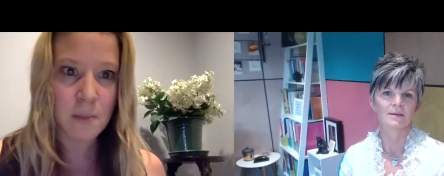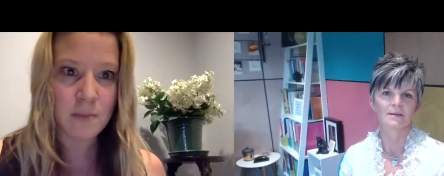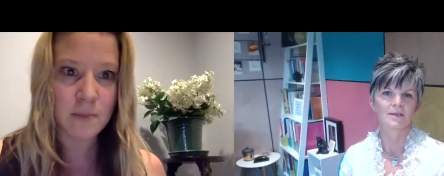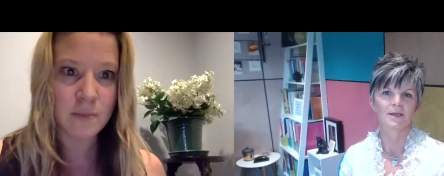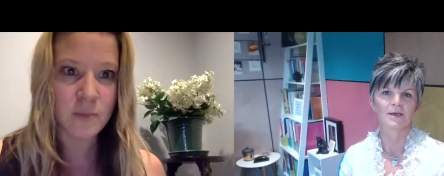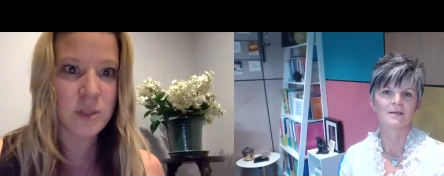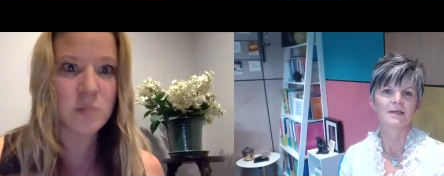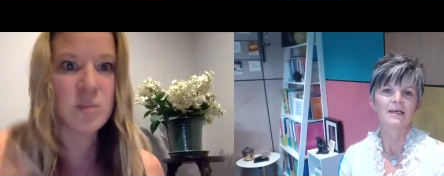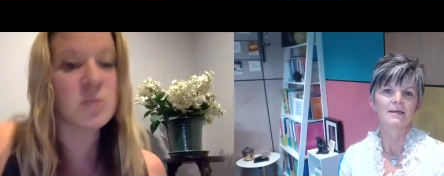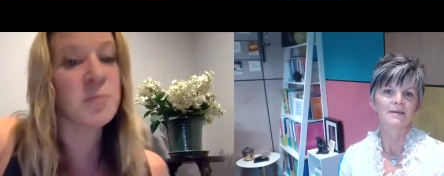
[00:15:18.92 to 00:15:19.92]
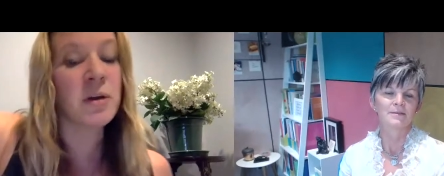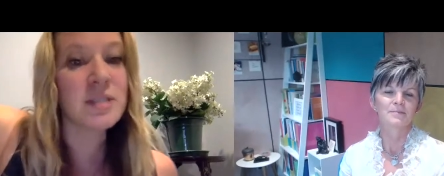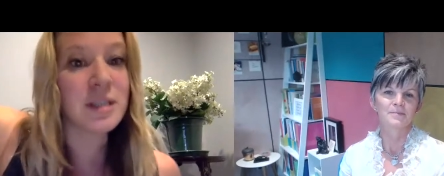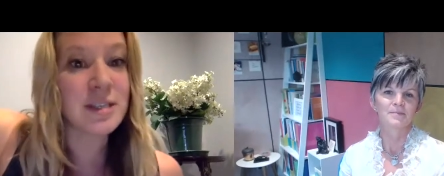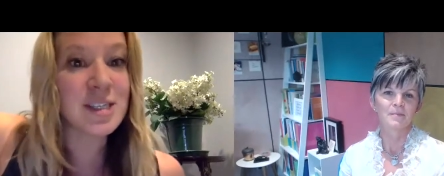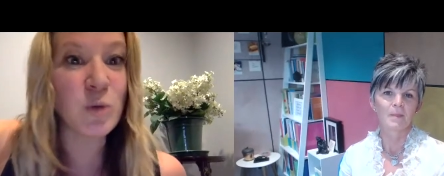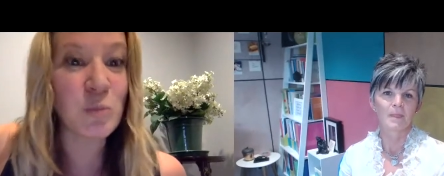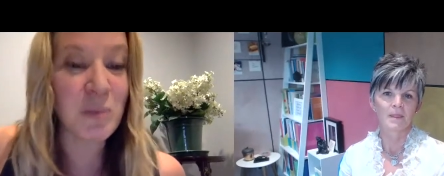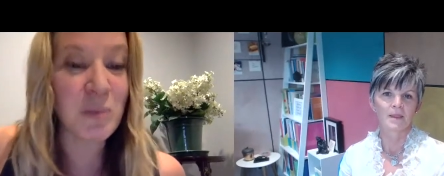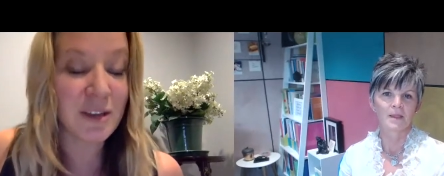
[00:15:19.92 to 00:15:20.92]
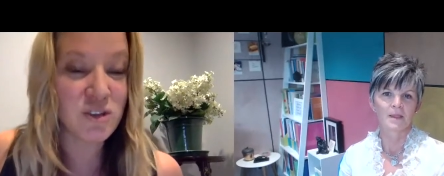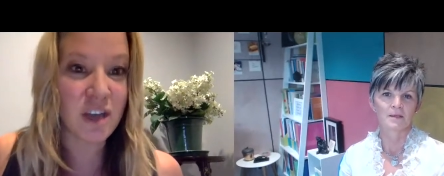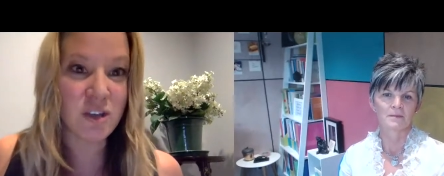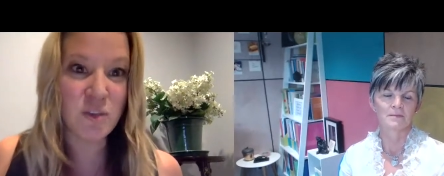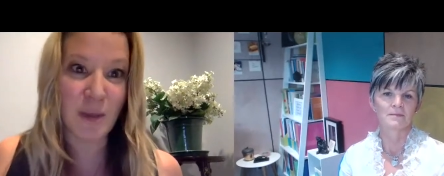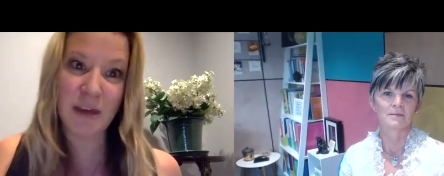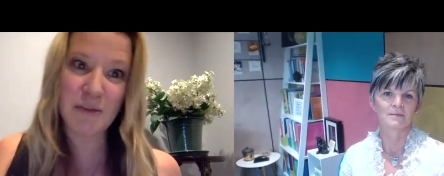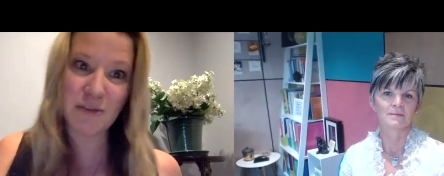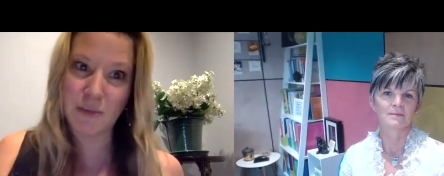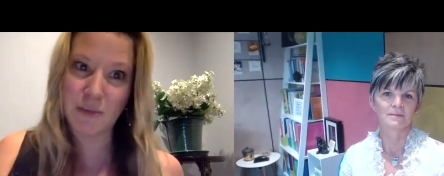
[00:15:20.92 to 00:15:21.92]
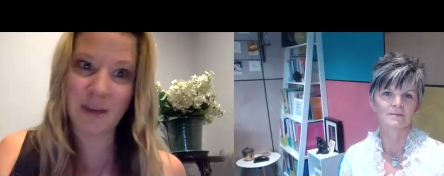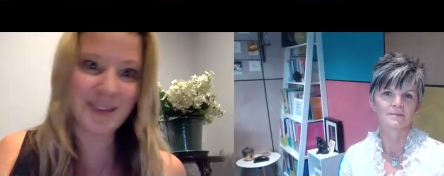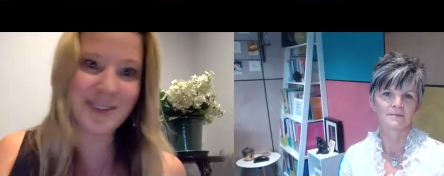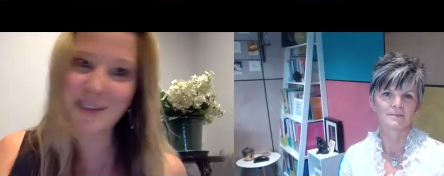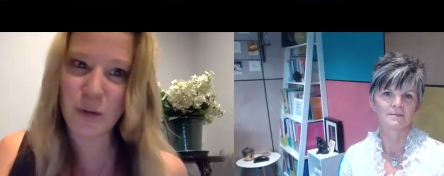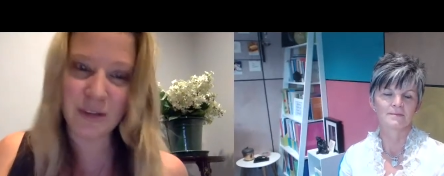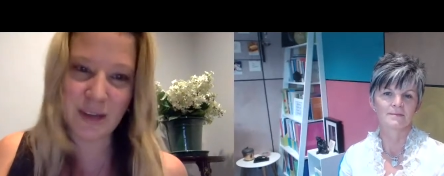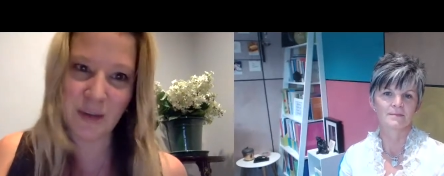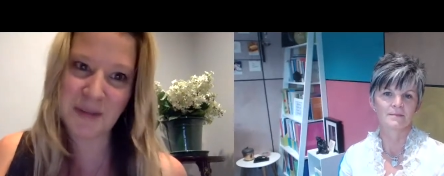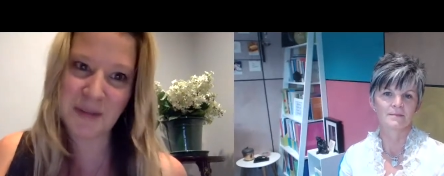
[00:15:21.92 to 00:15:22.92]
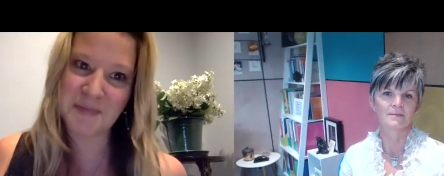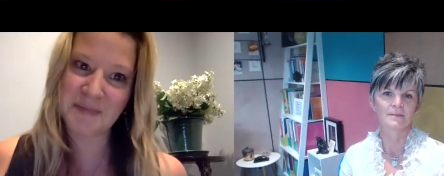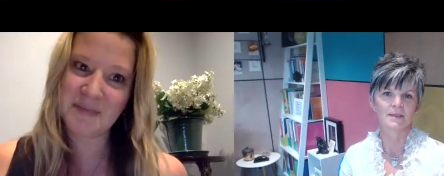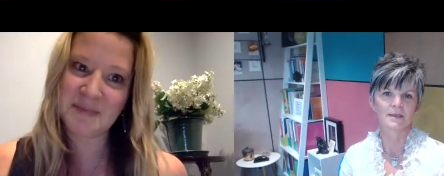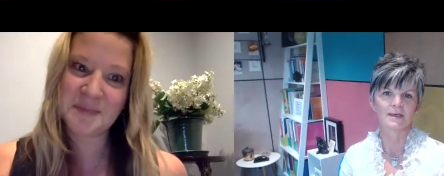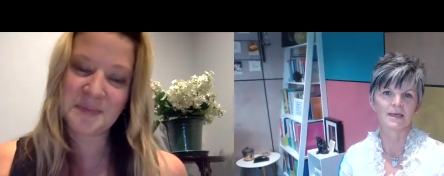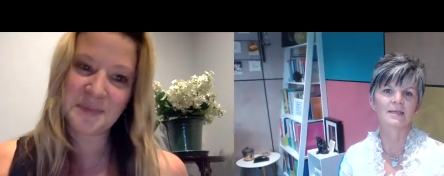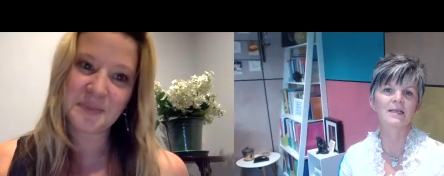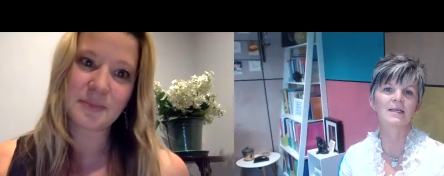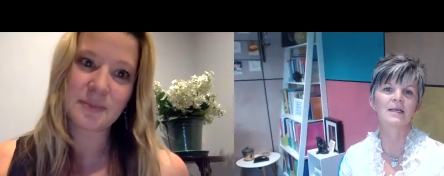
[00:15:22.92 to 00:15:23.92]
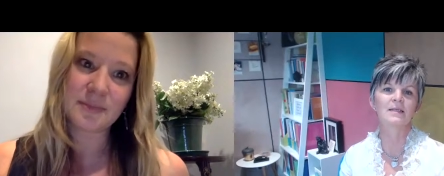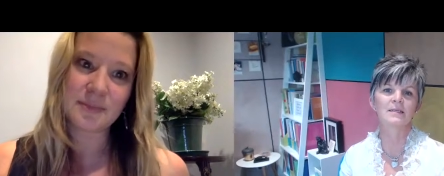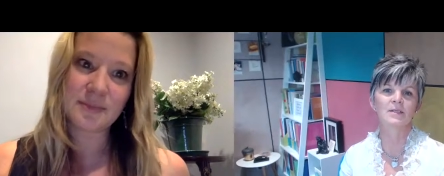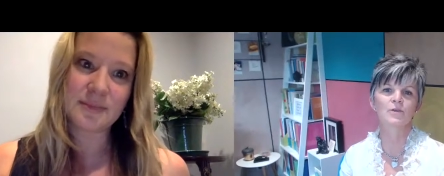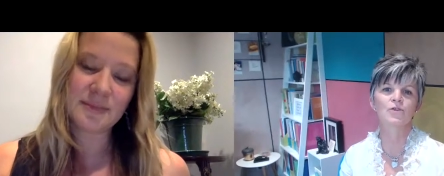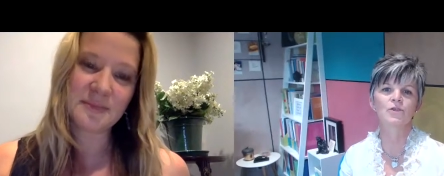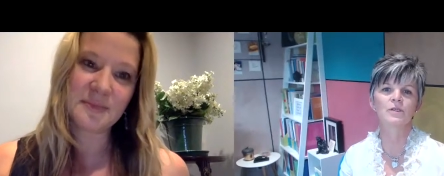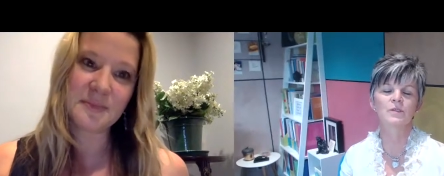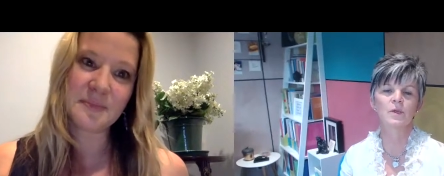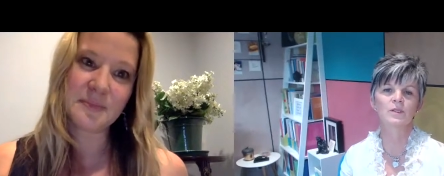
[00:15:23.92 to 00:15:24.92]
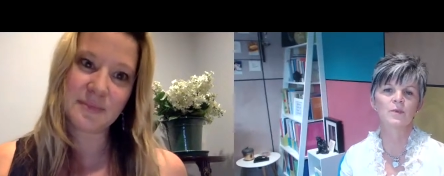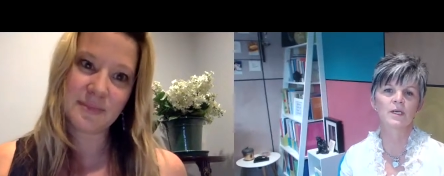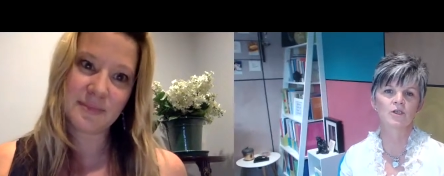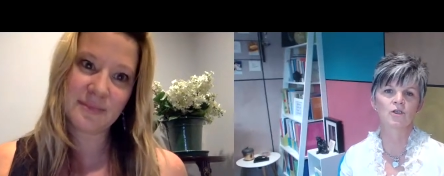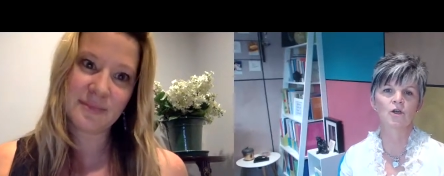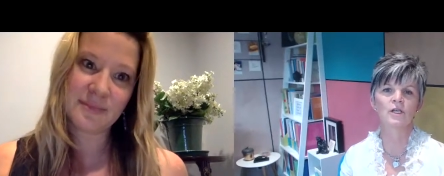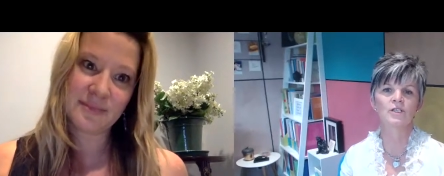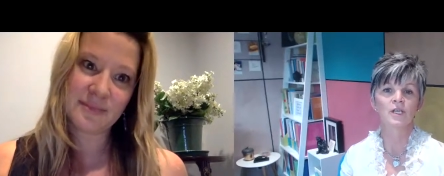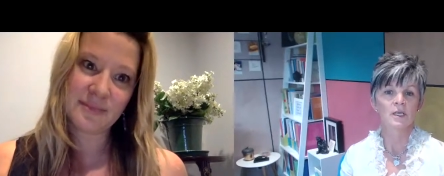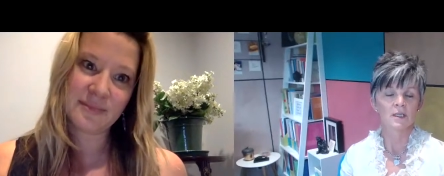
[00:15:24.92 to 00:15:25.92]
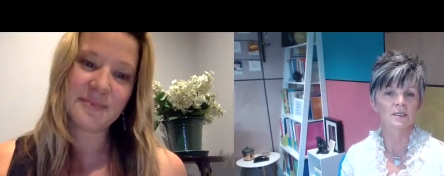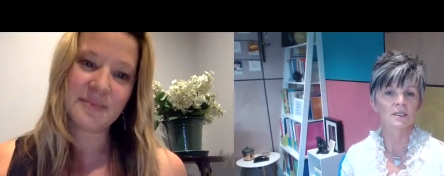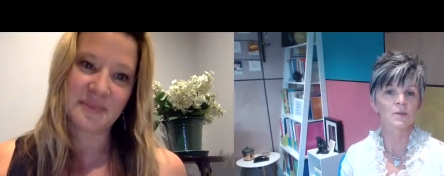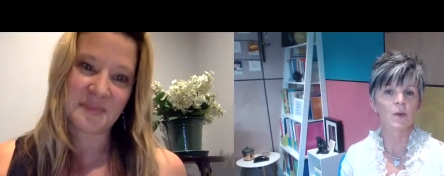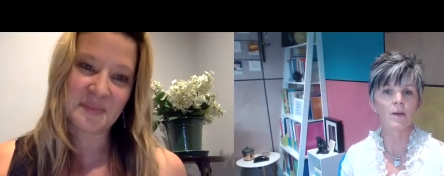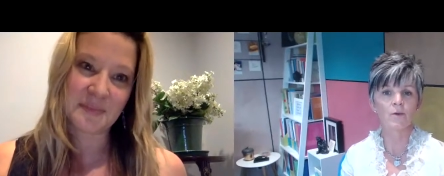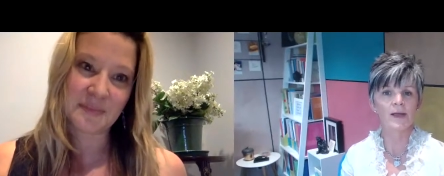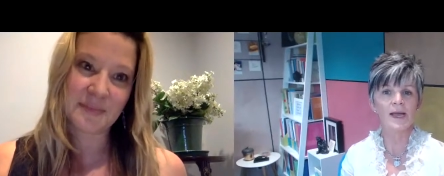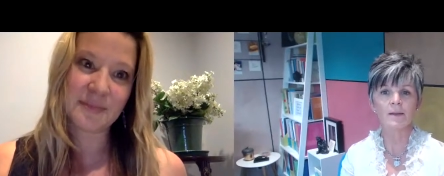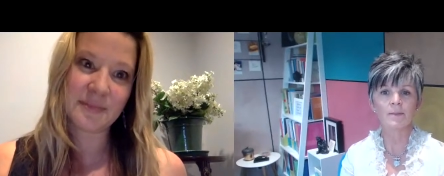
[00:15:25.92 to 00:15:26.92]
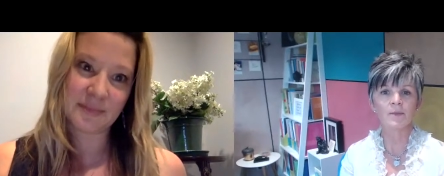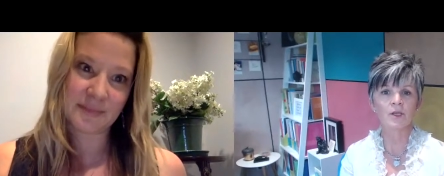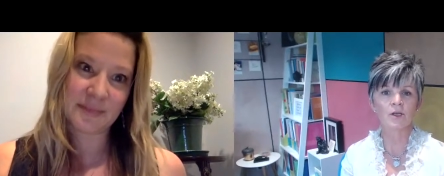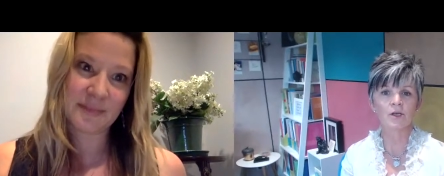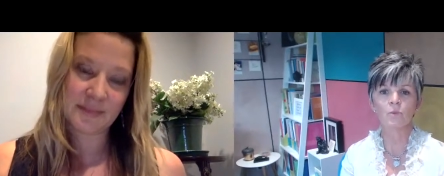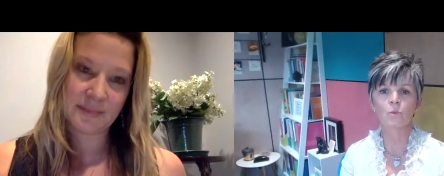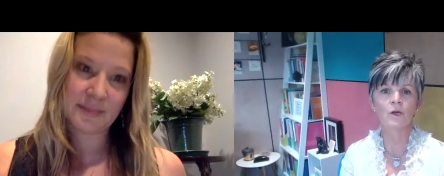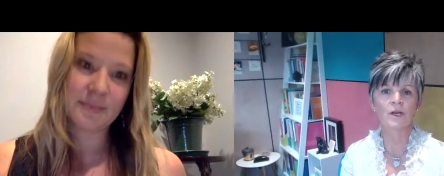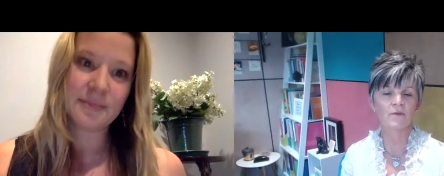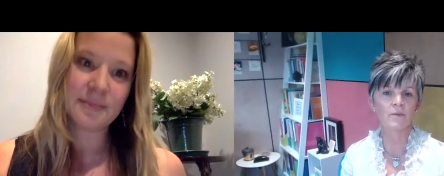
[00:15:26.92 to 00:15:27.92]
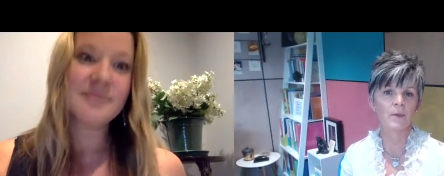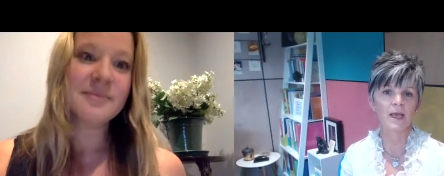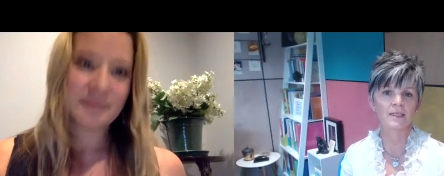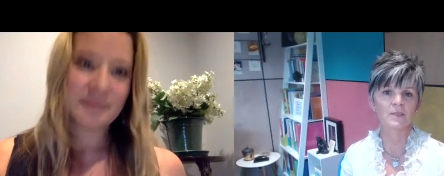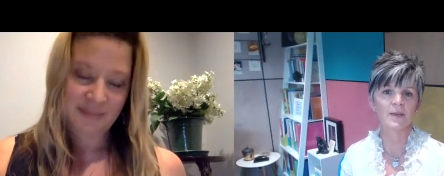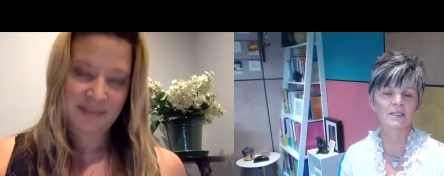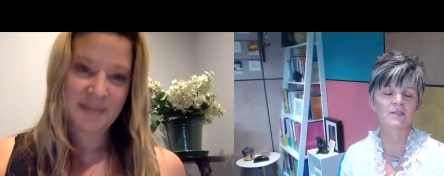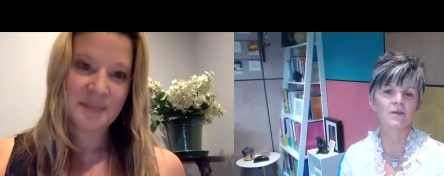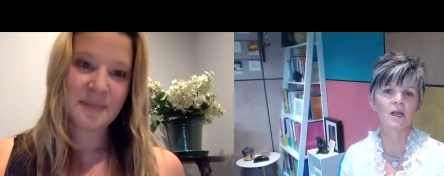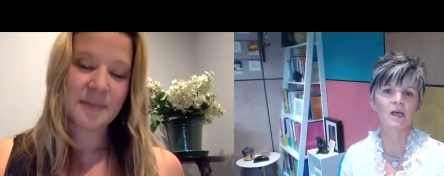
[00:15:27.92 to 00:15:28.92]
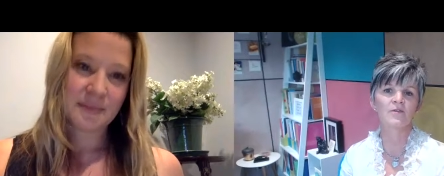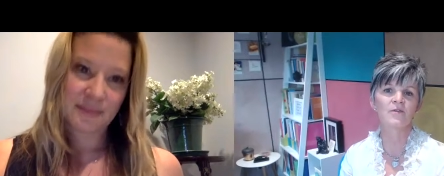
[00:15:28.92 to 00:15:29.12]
Speaker 1: The spirit's going to swoop in and change my life for me because it doesn't work that way
Speaker 2: yeah and it, and it's so true because once we acknowledge this is where we're at you know whatever aspect of our life